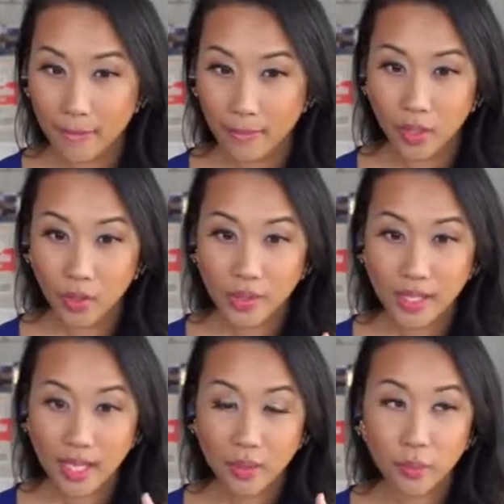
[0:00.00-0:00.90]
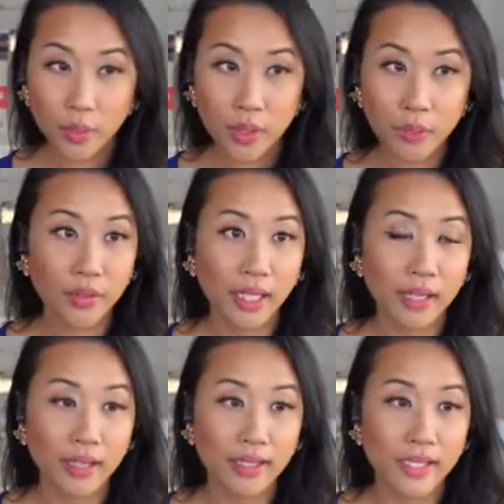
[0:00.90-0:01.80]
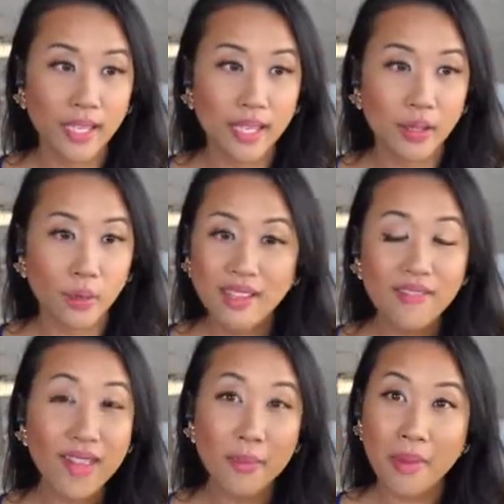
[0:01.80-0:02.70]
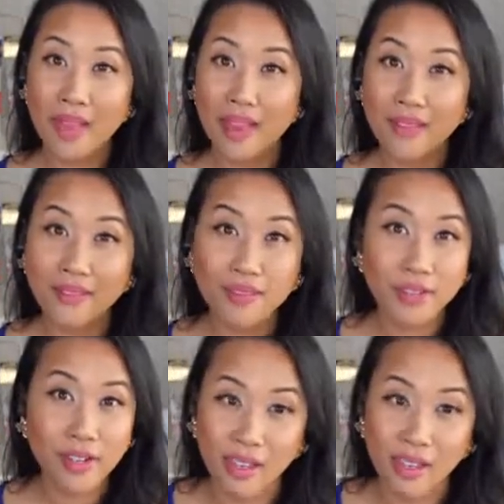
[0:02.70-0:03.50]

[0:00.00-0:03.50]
Notice that when we're creating content, we give them everything,